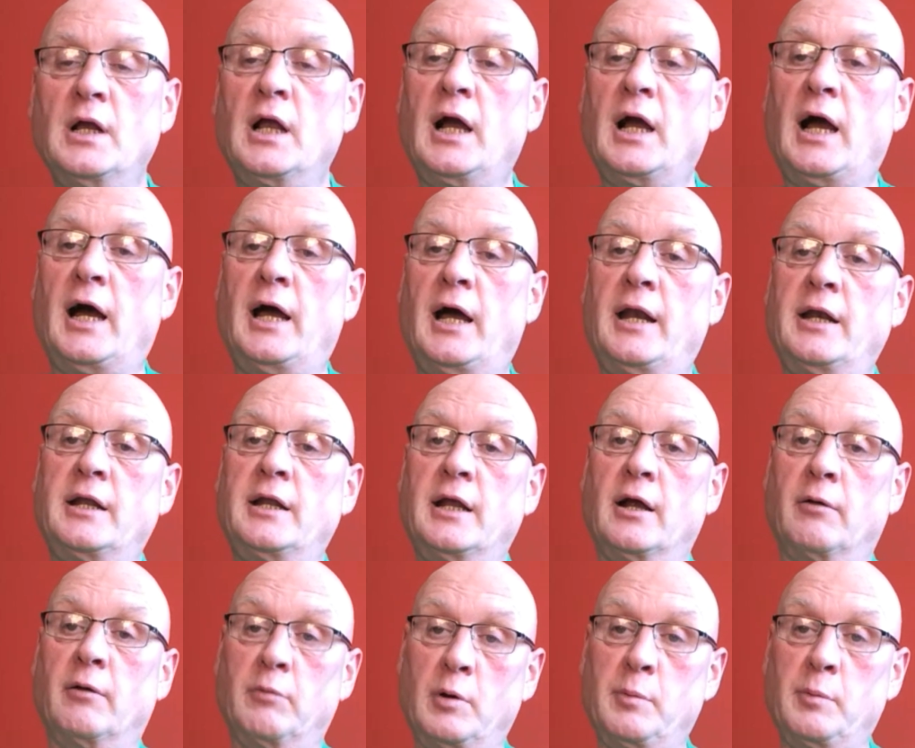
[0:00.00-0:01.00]
And
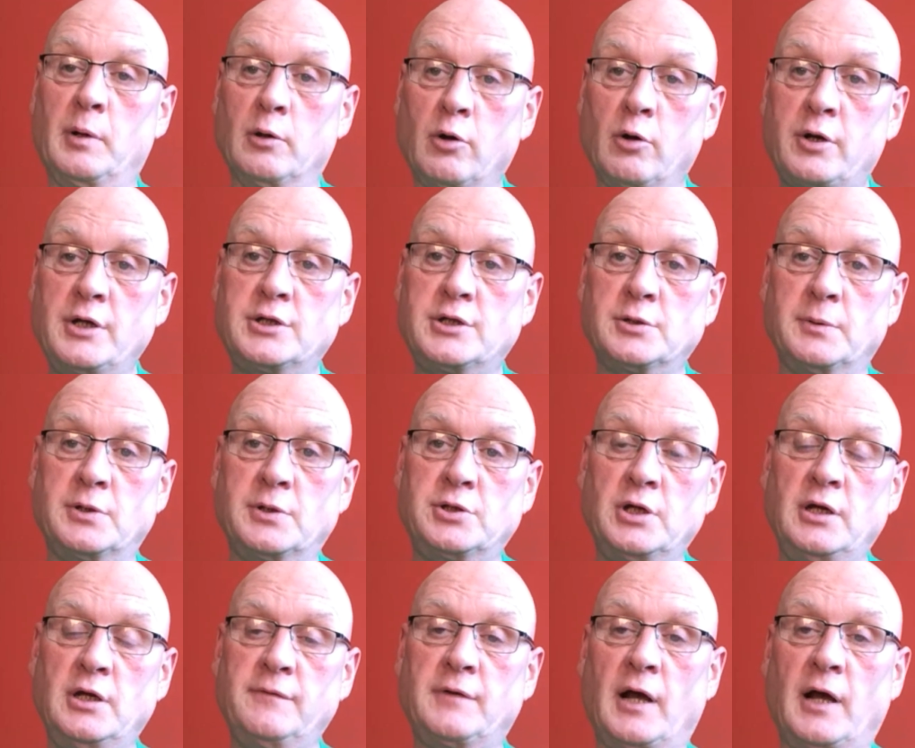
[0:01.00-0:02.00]
we were lucky to
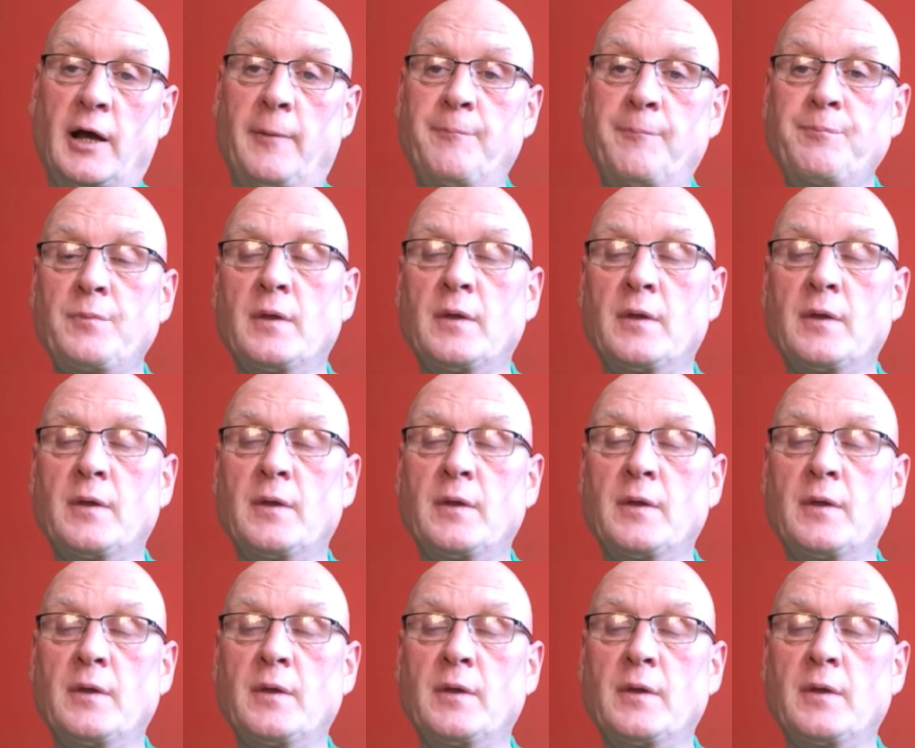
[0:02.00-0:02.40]
achieve that.